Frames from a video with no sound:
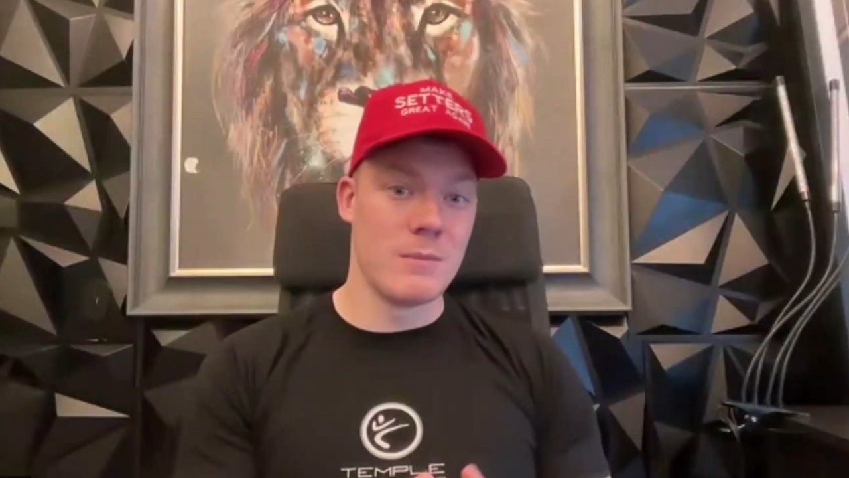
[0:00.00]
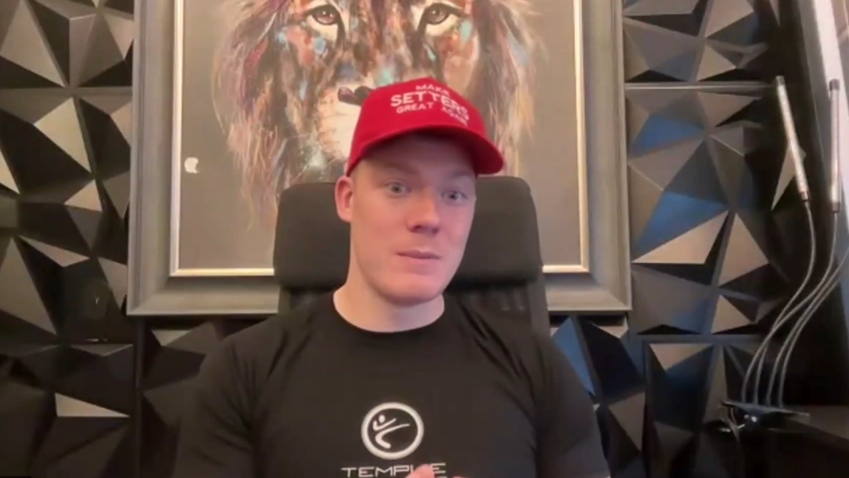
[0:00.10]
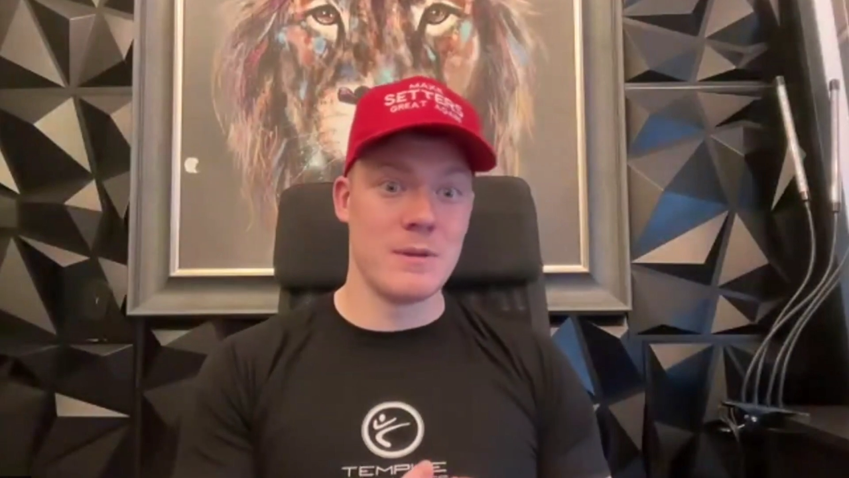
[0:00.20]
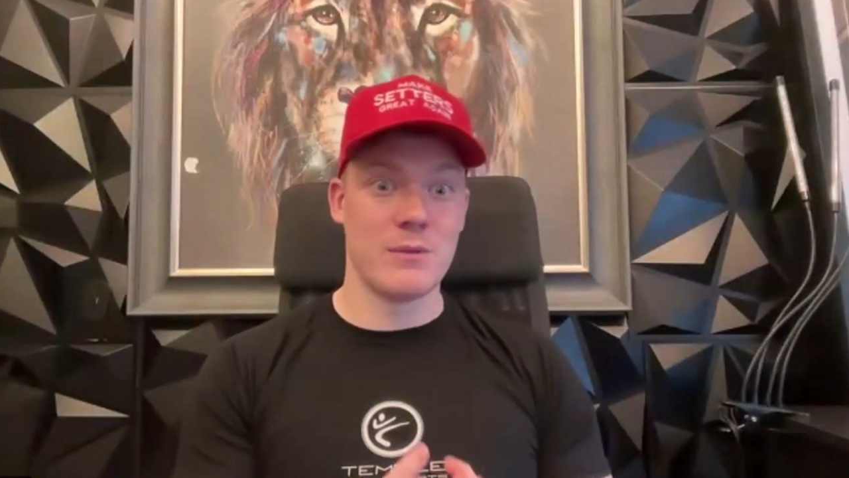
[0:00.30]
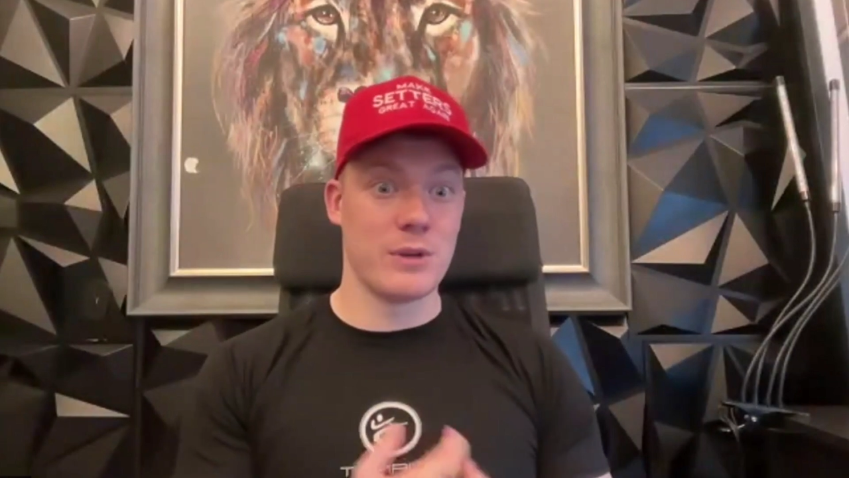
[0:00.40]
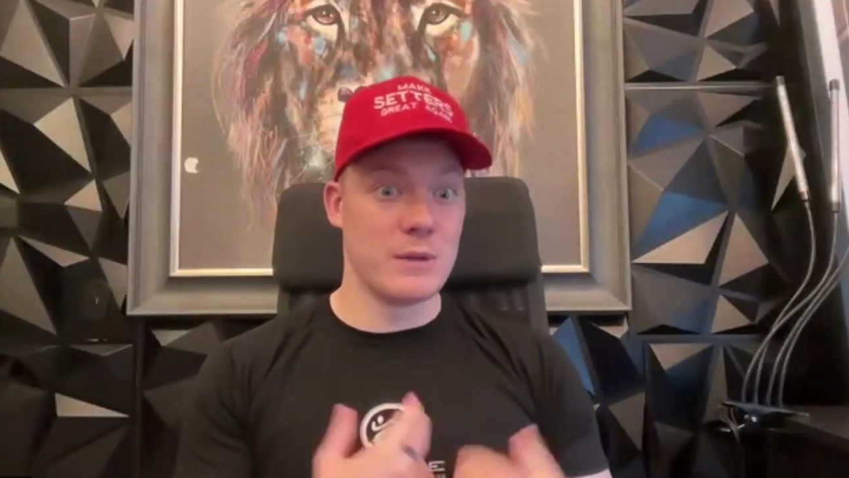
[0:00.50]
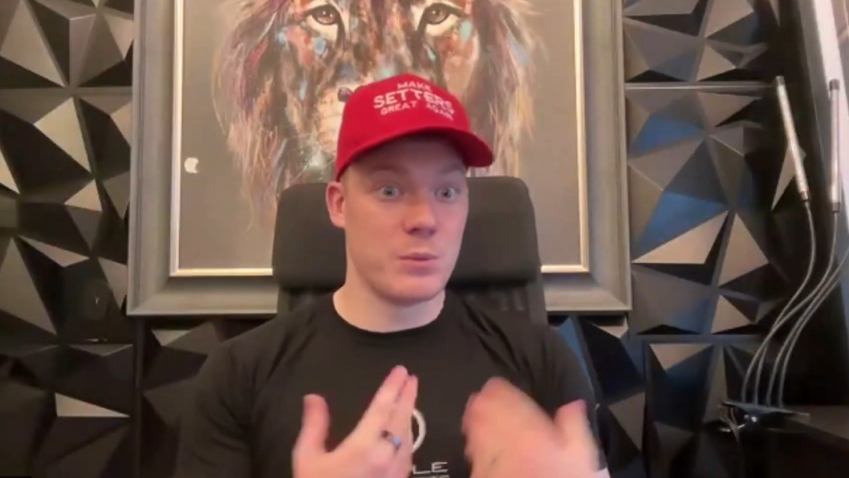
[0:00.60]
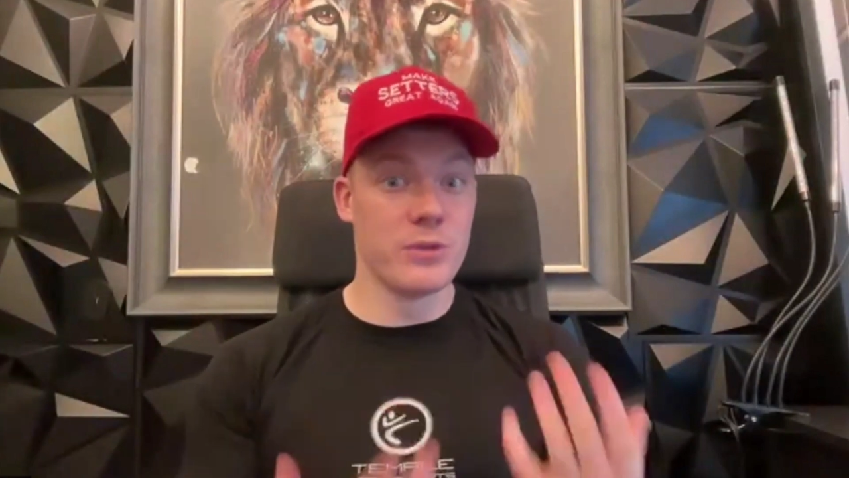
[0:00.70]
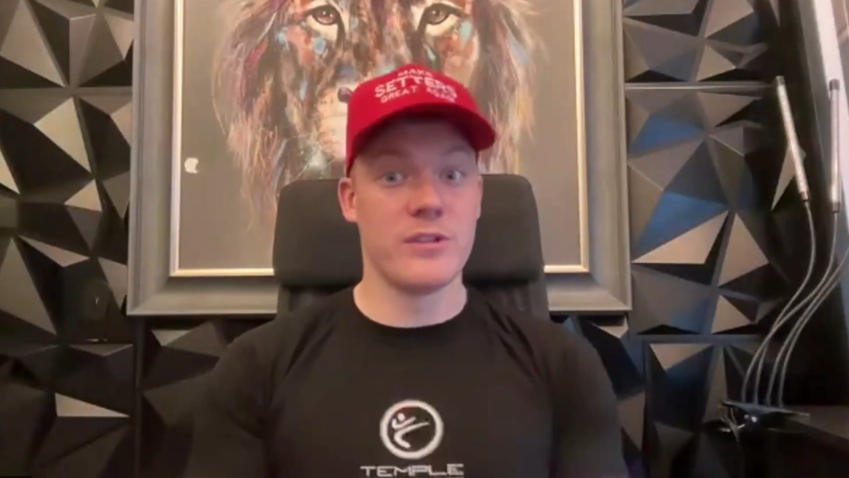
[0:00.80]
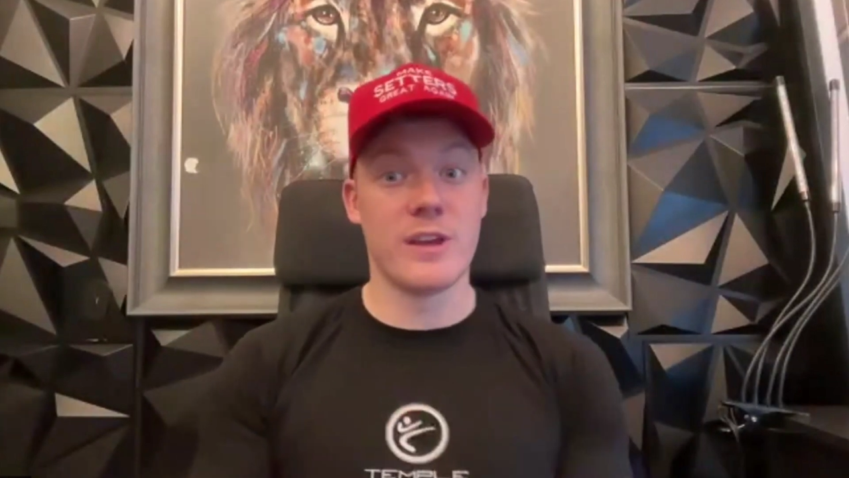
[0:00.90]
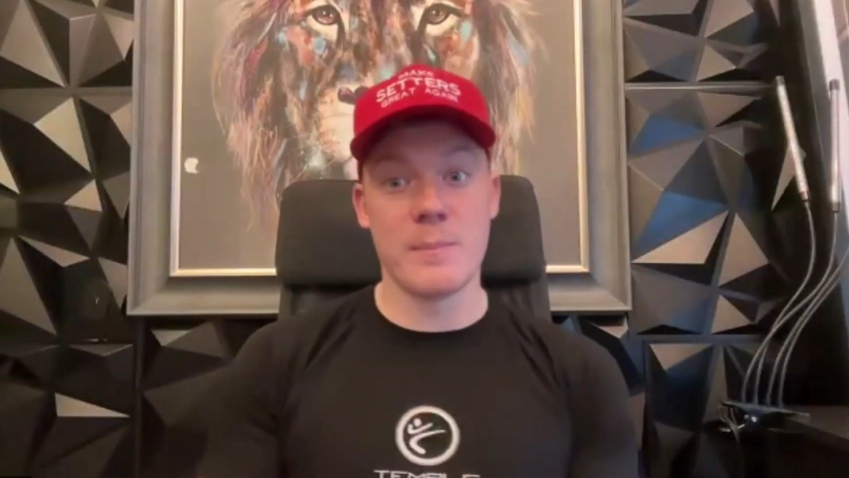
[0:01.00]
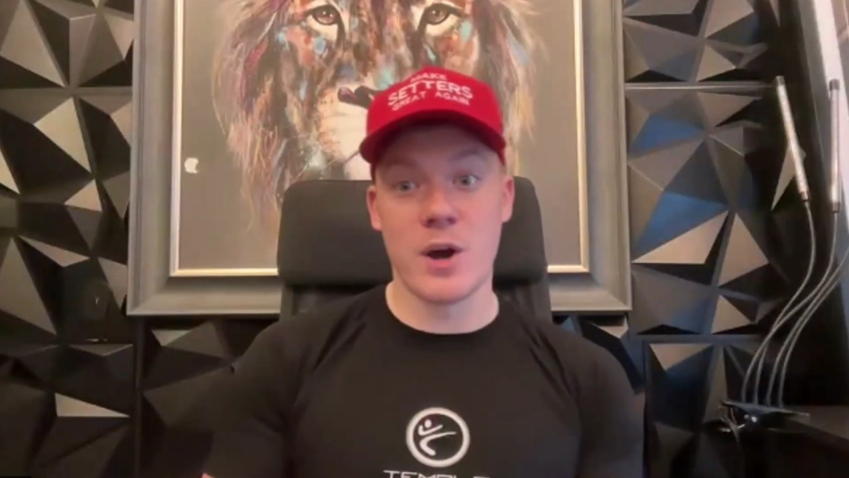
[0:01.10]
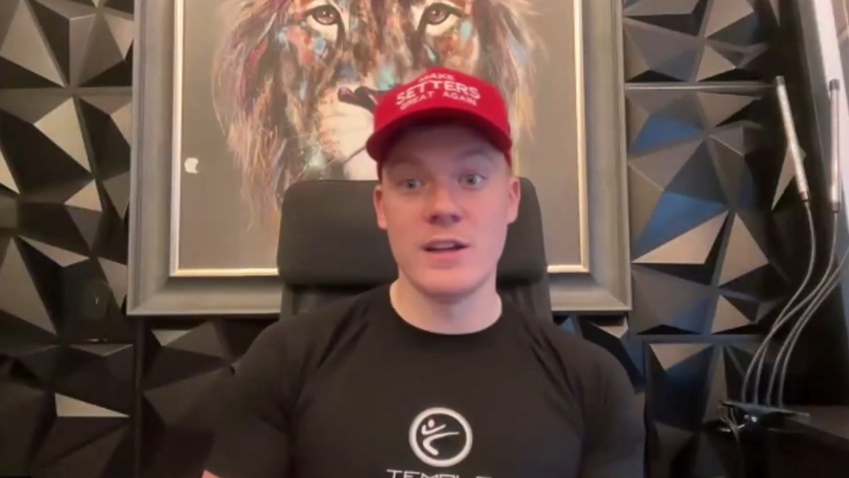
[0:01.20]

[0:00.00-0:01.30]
Maybe they really want it,